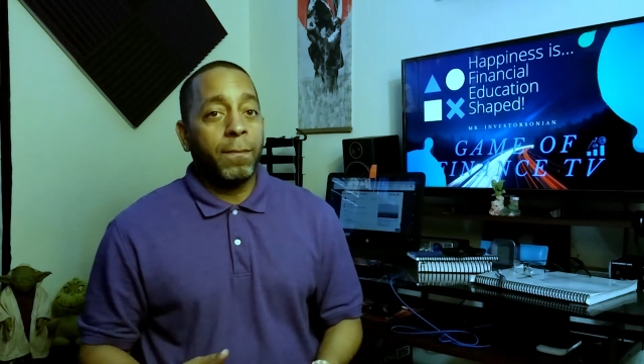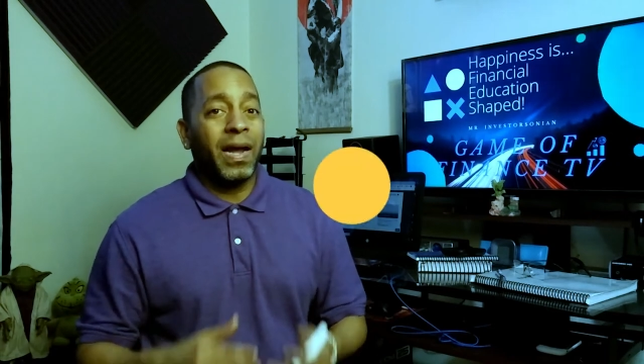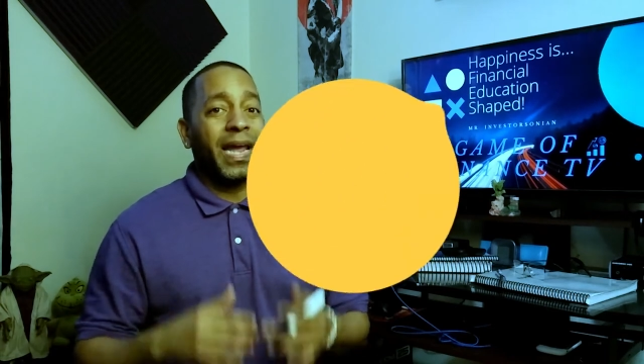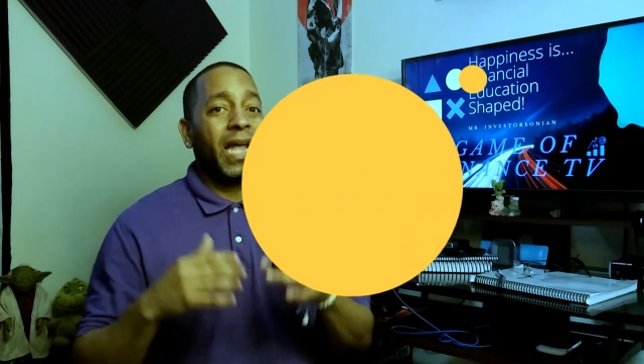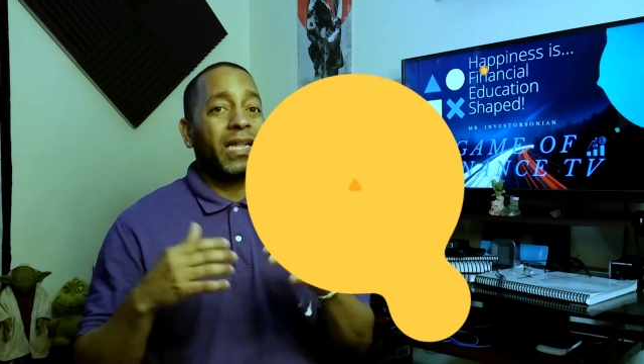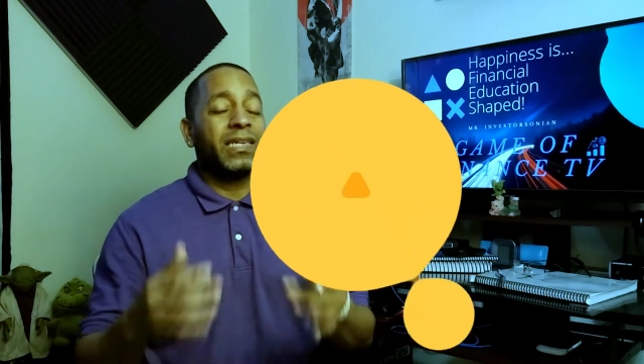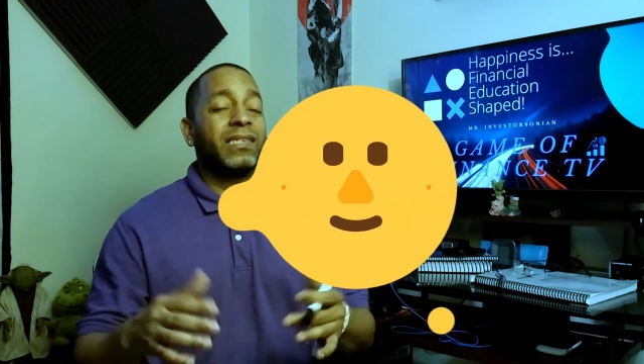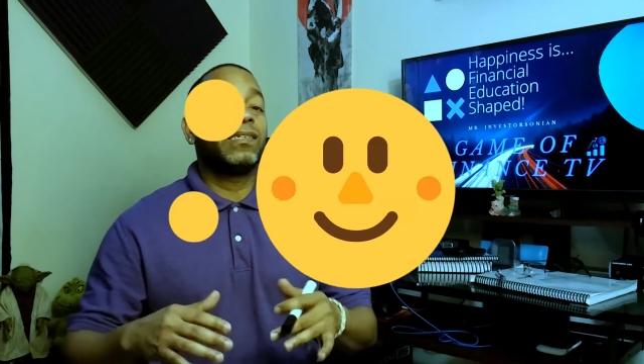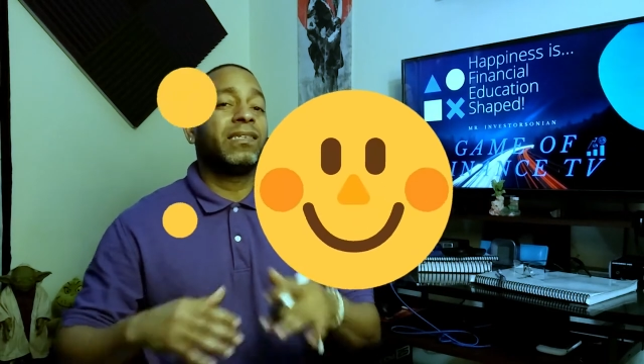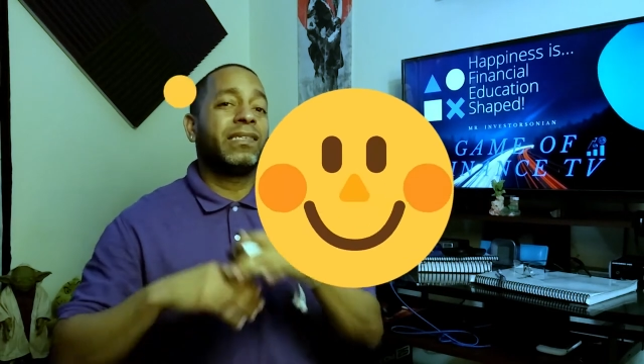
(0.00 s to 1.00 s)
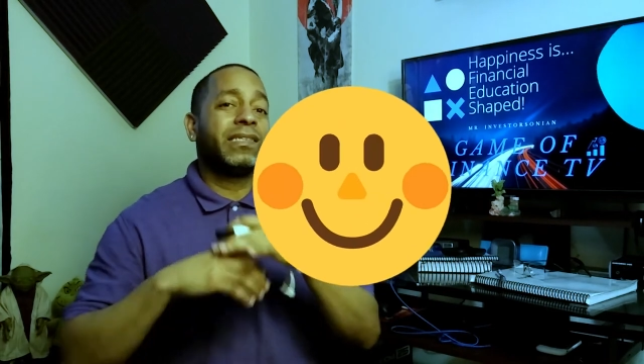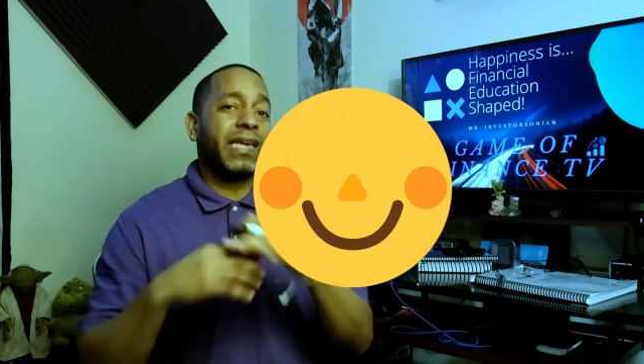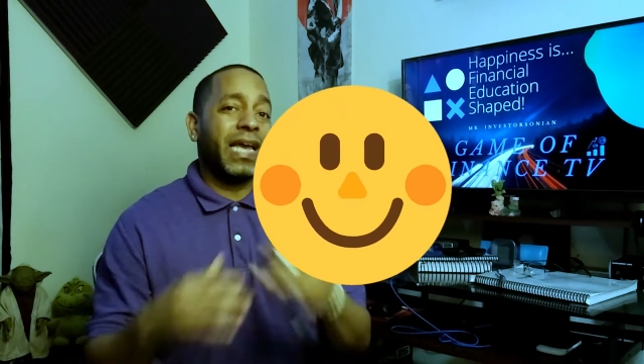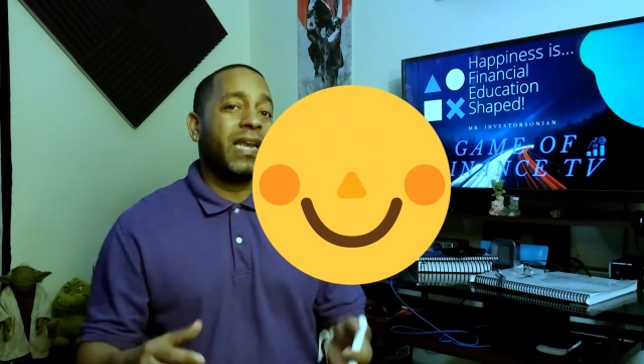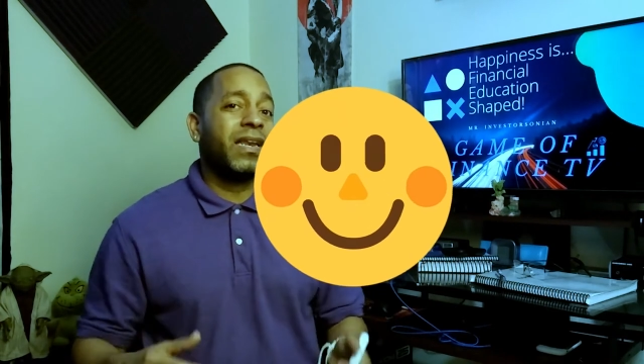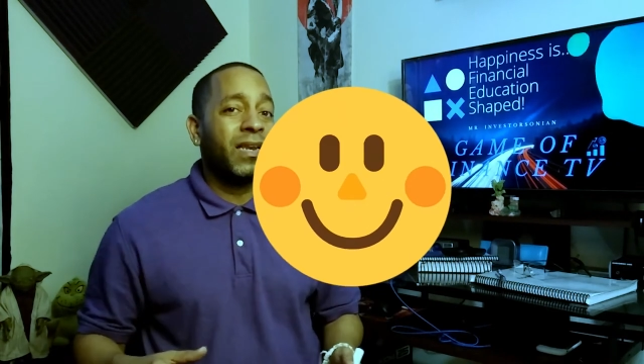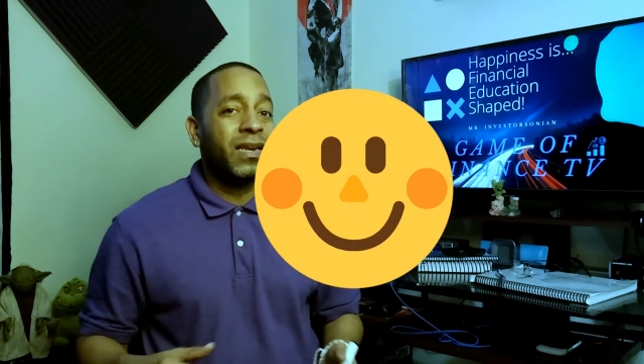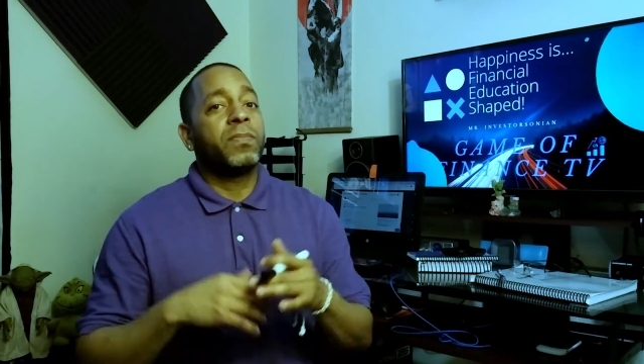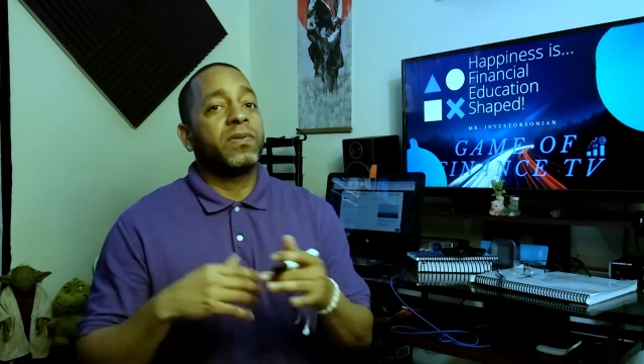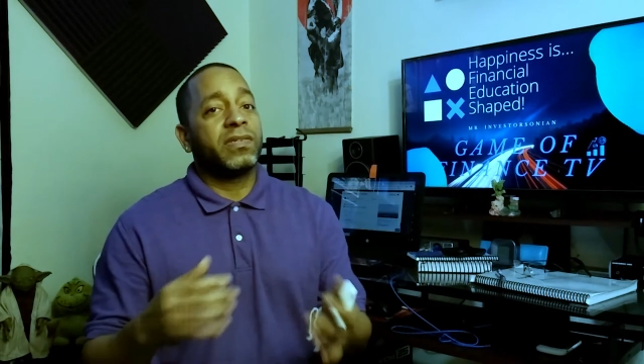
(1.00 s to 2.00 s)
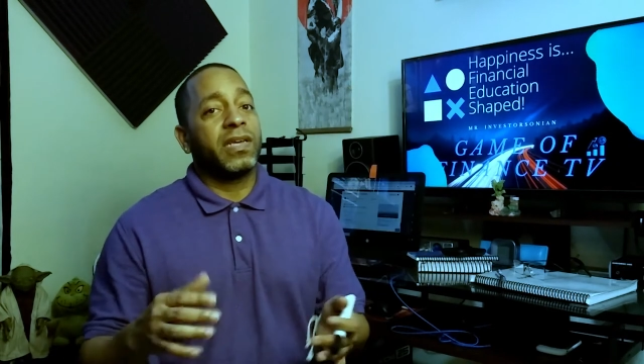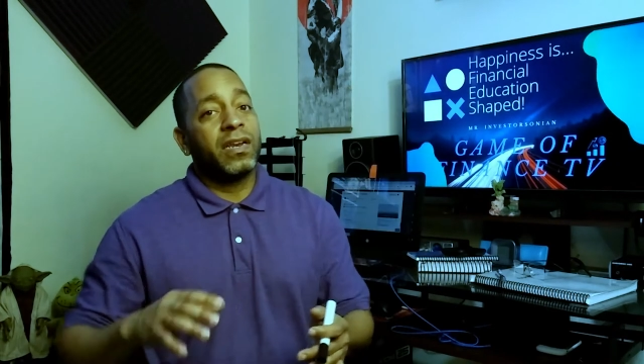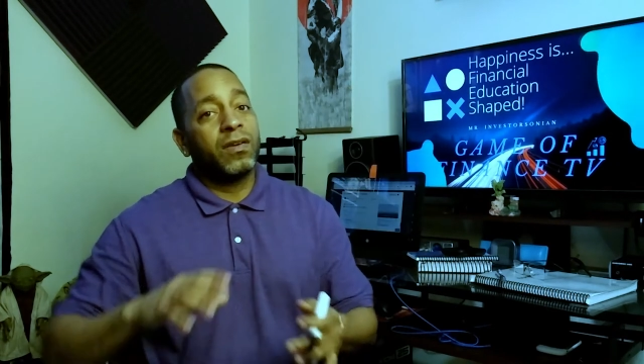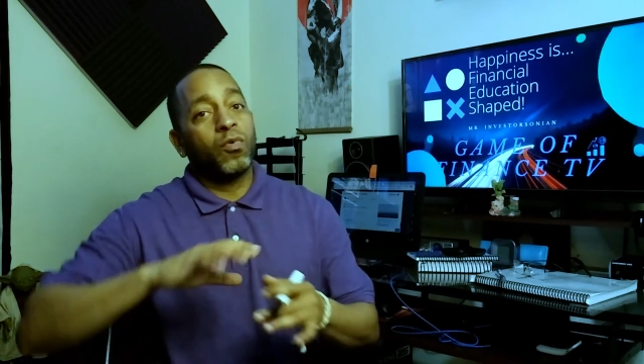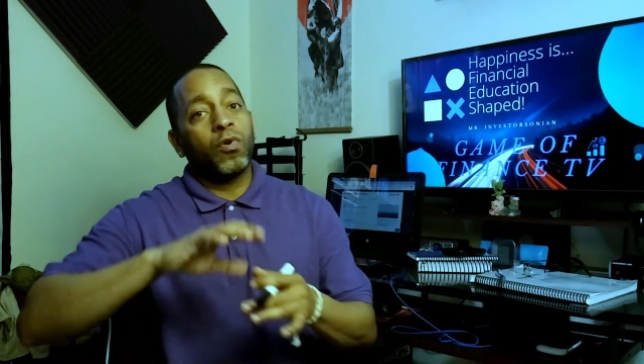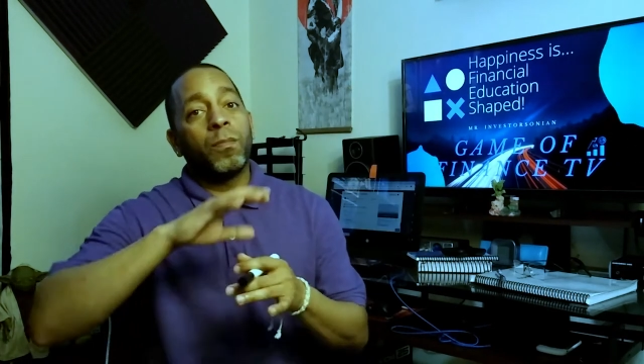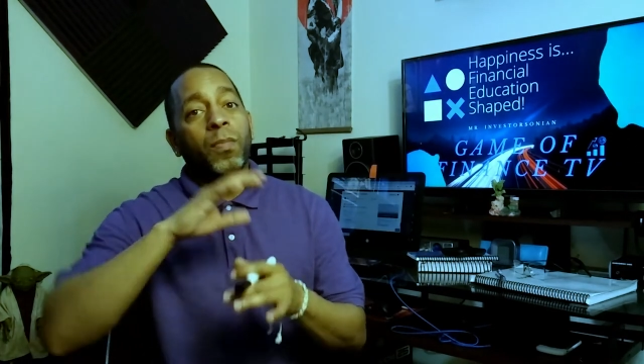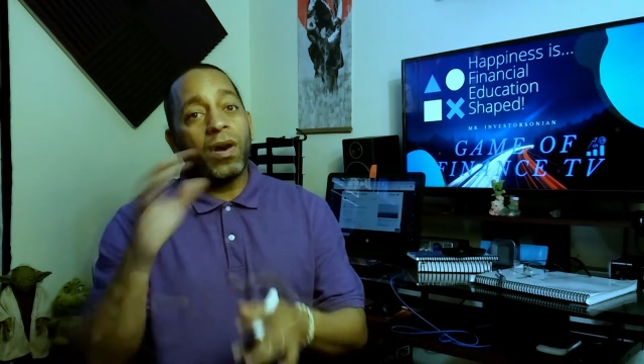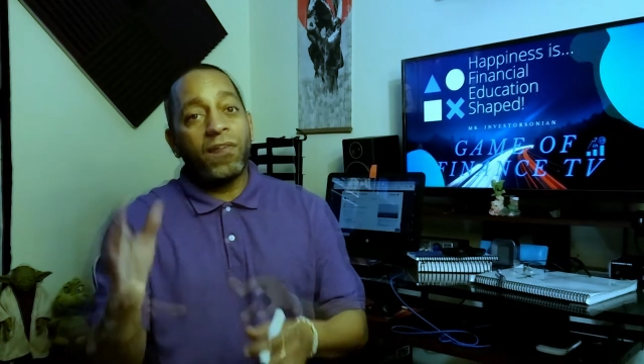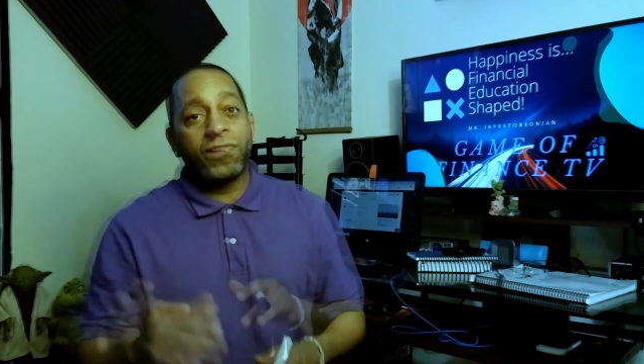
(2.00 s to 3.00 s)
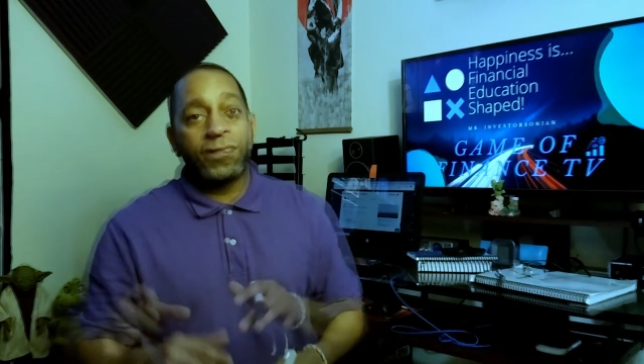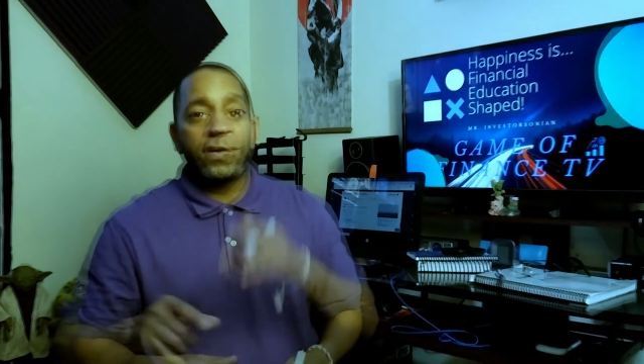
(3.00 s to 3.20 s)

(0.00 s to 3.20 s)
by at least 10% or above.